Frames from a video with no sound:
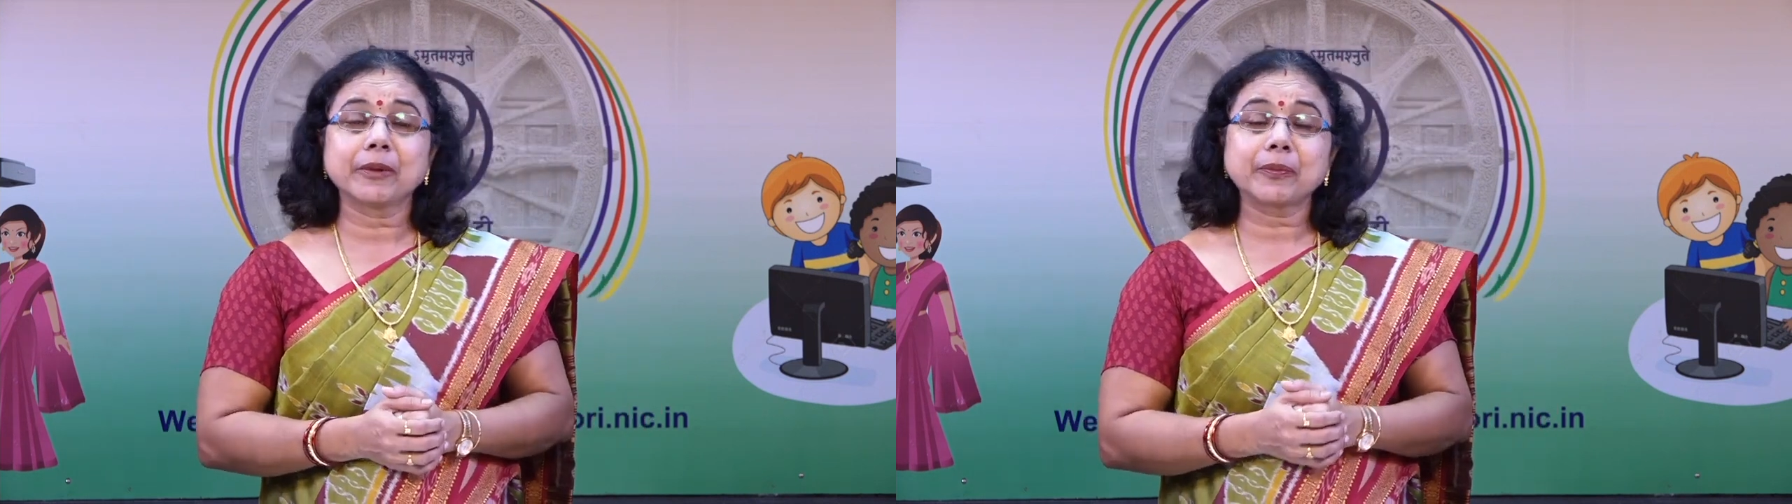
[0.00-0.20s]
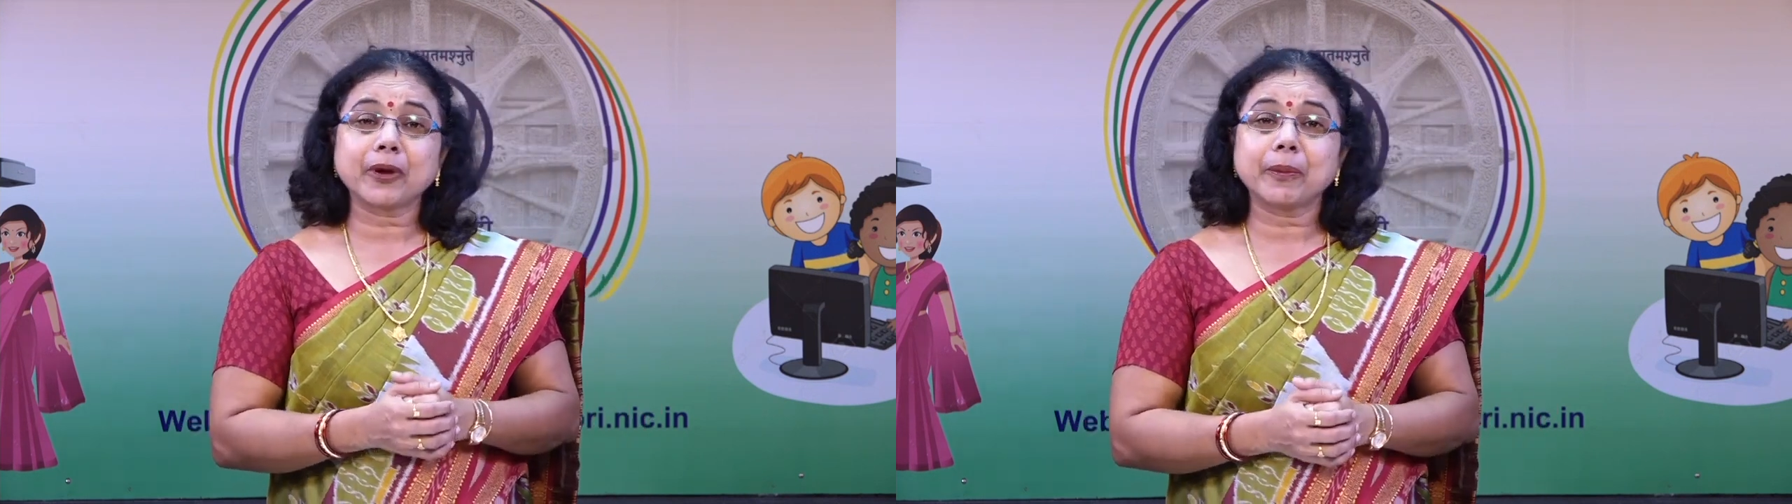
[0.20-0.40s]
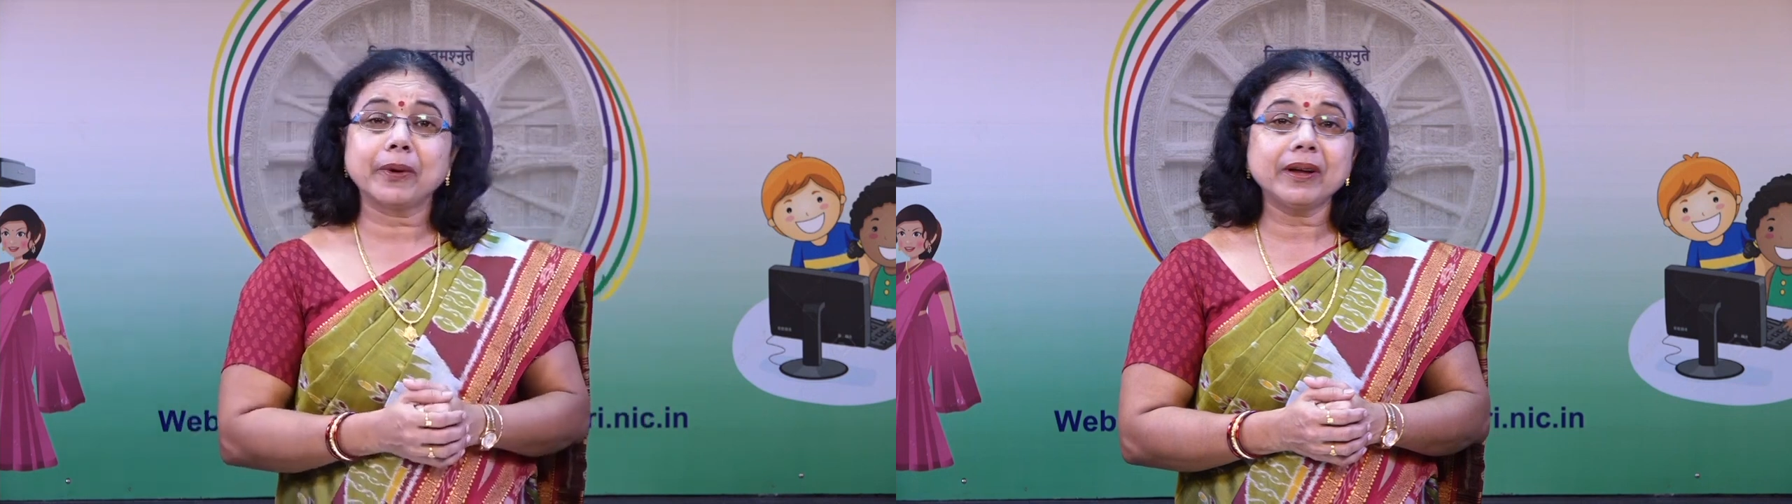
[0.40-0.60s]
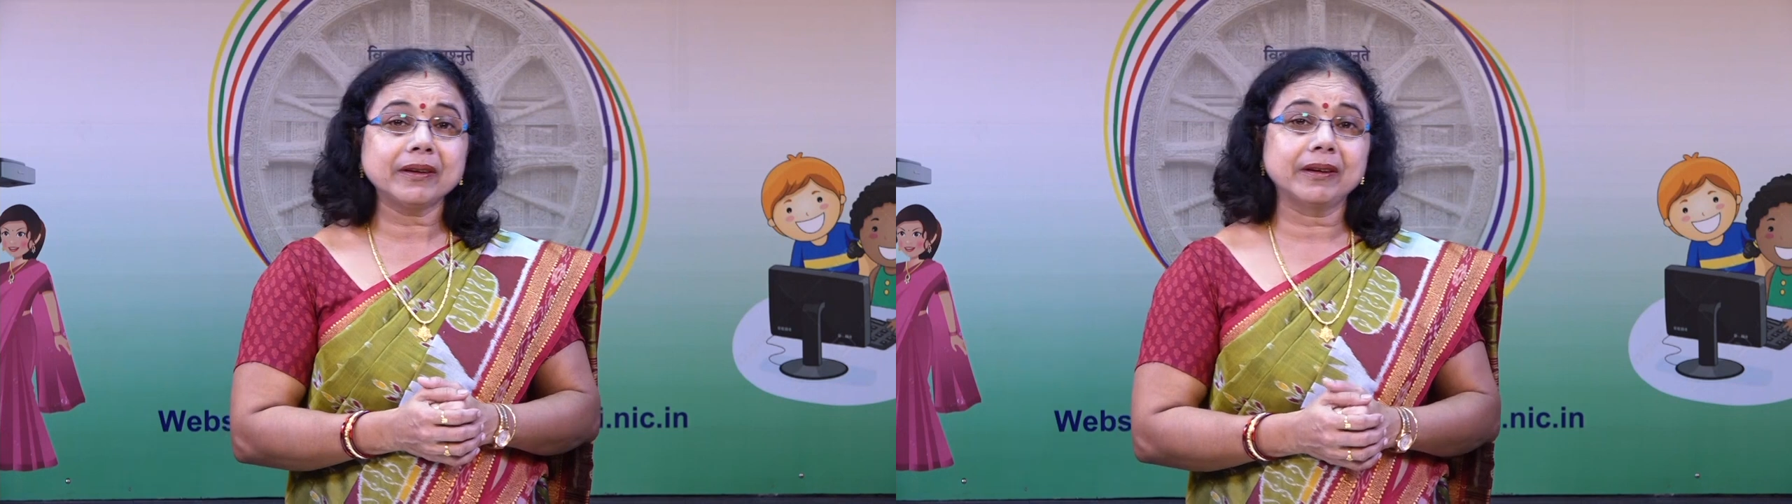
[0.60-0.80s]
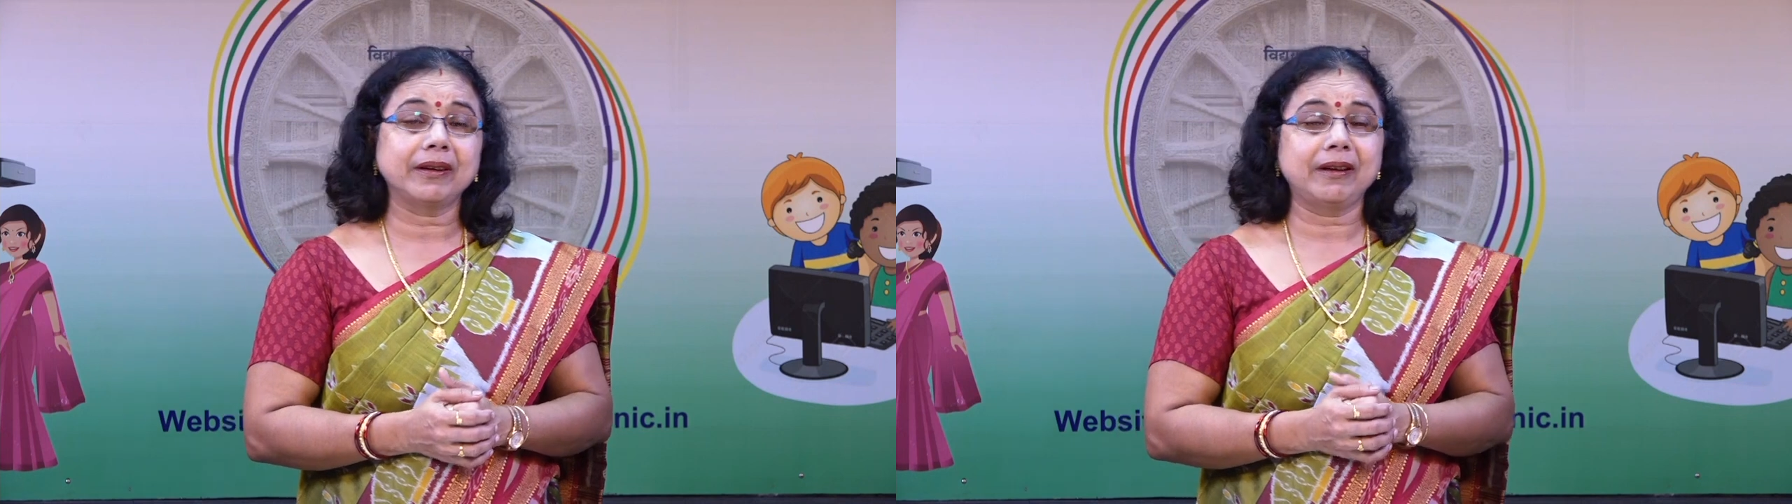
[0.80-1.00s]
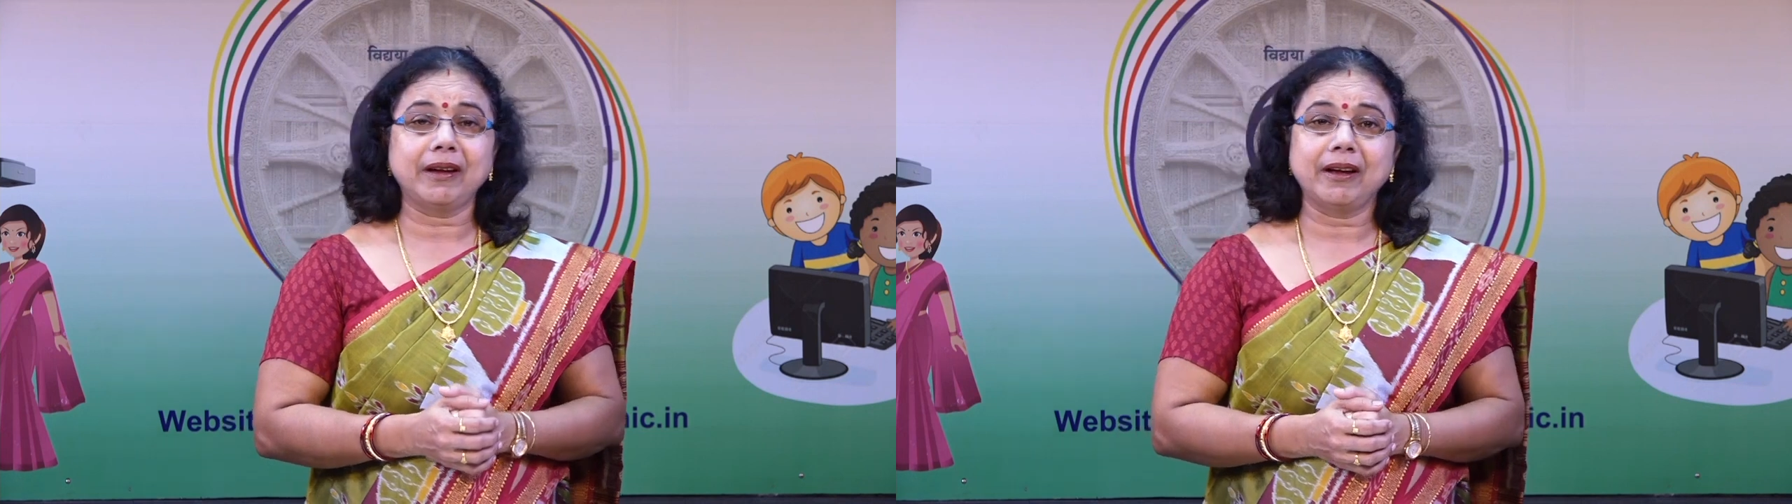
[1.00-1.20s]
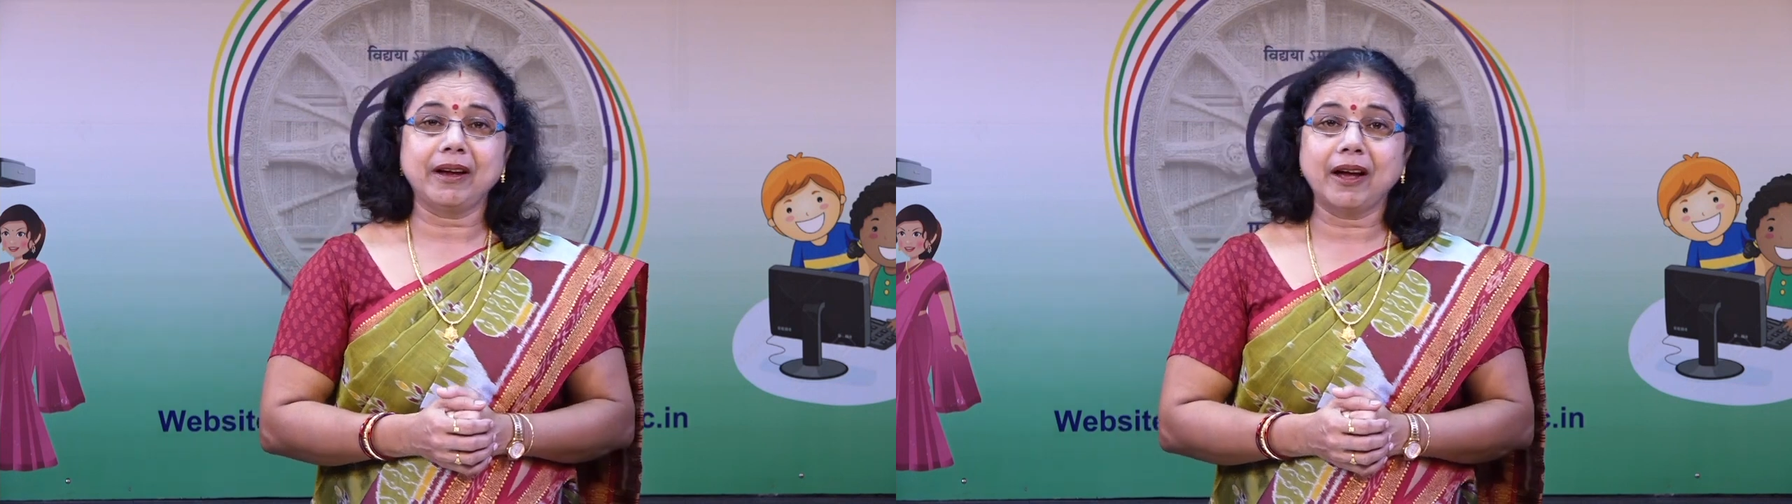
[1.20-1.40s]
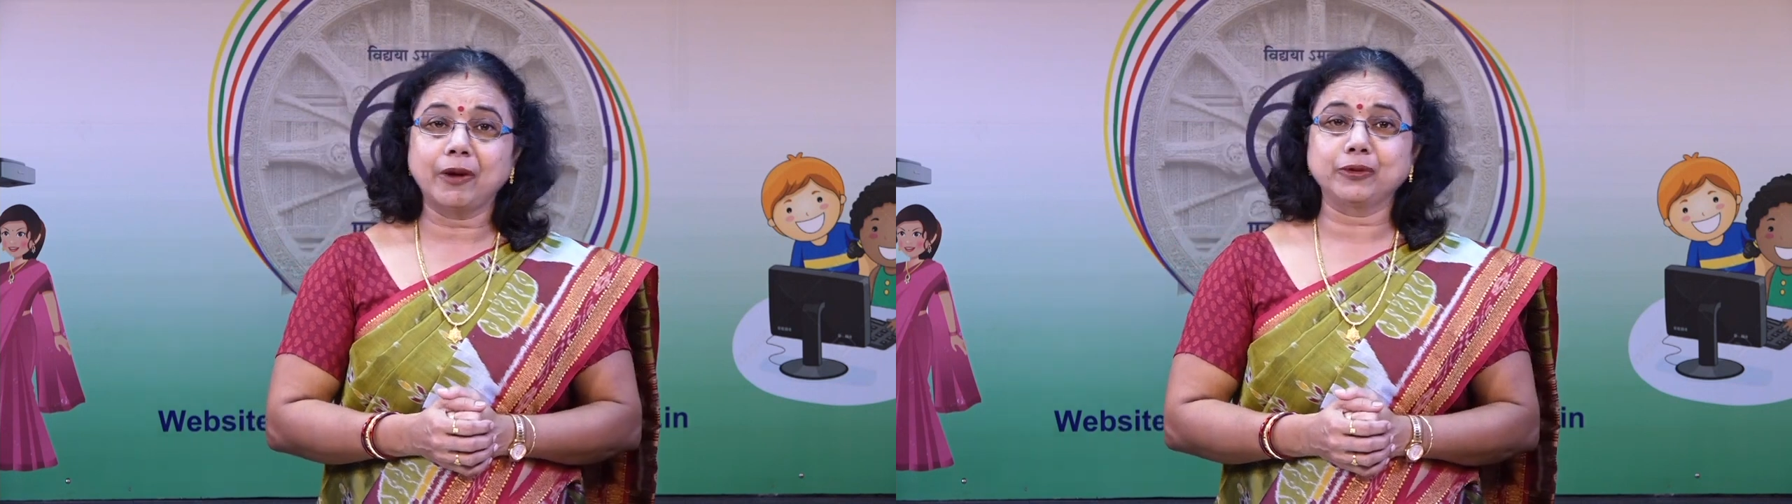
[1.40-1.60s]
proper
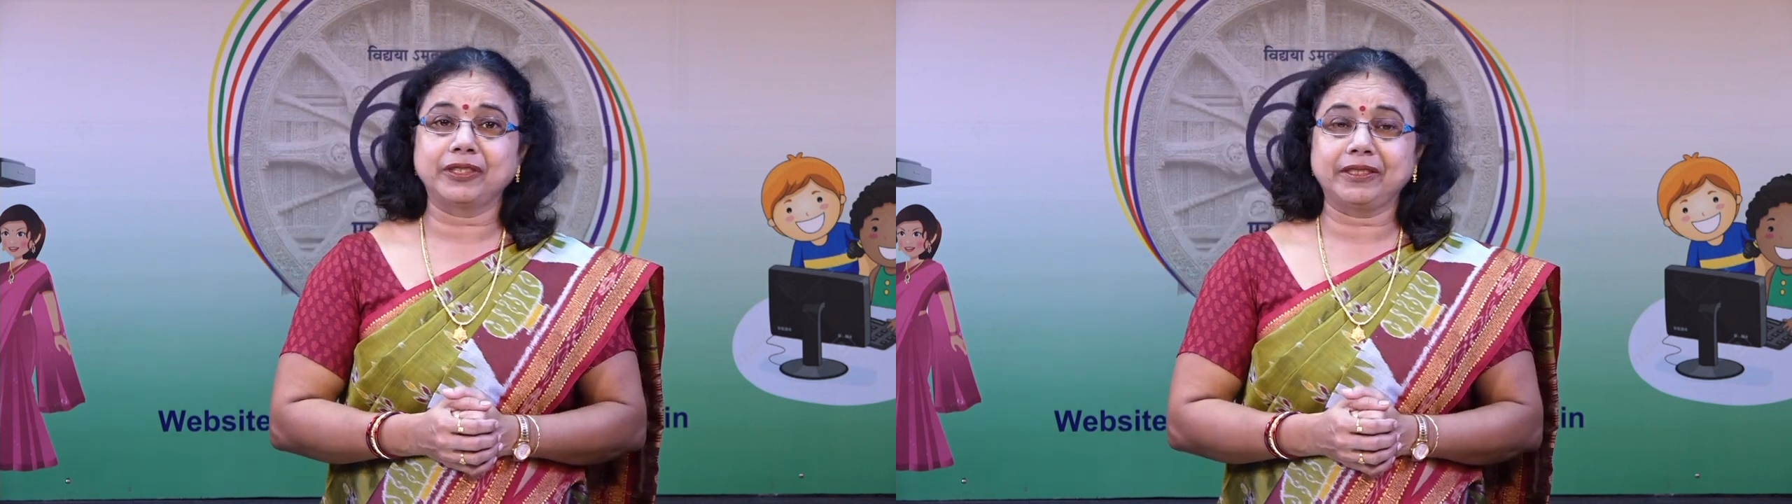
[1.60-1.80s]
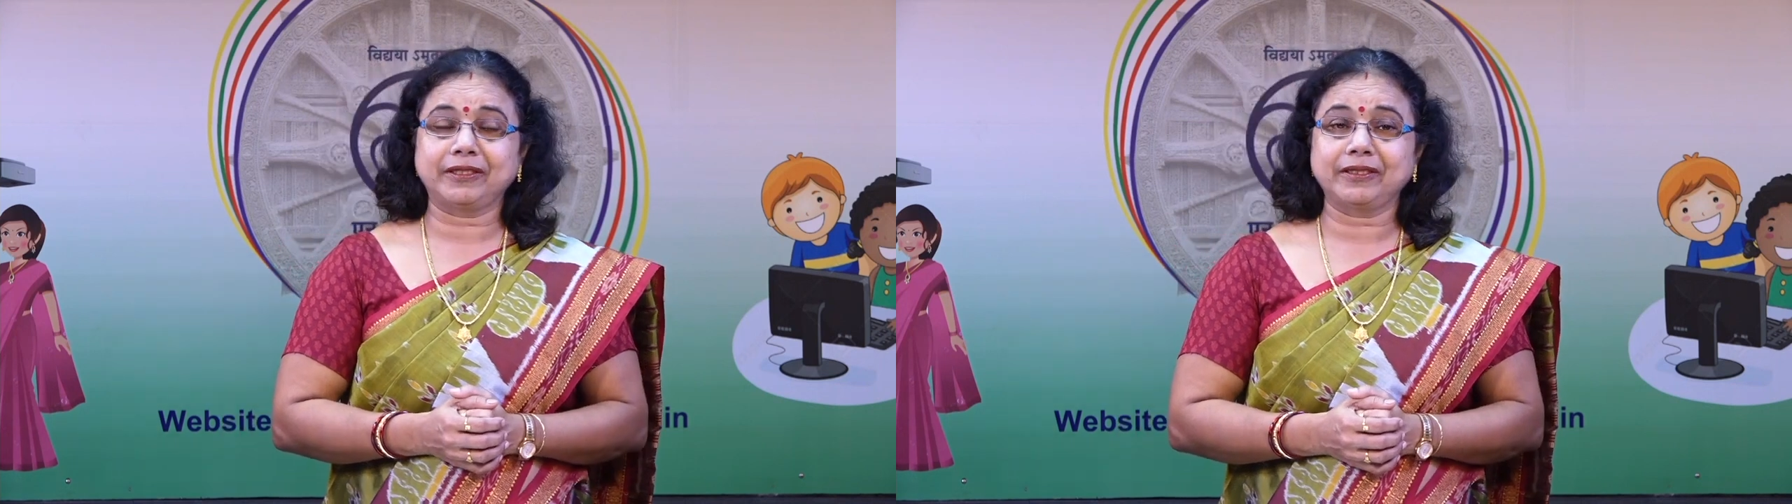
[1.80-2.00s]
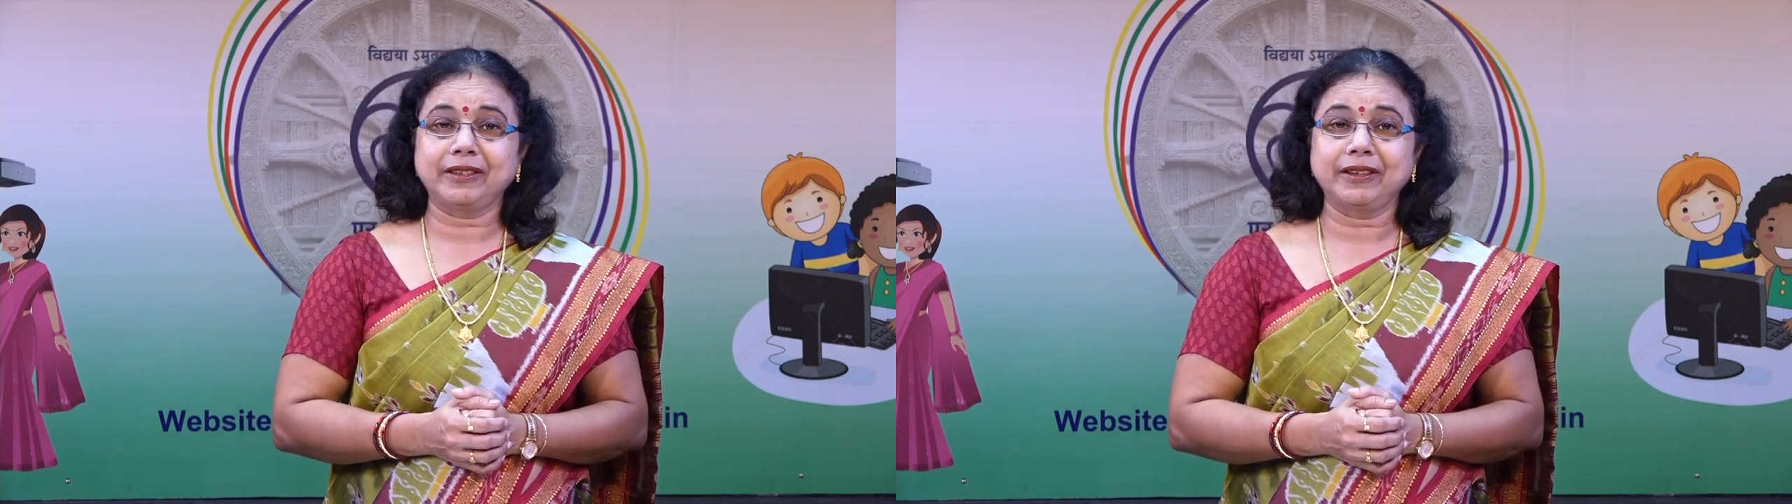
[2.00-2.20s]
houses.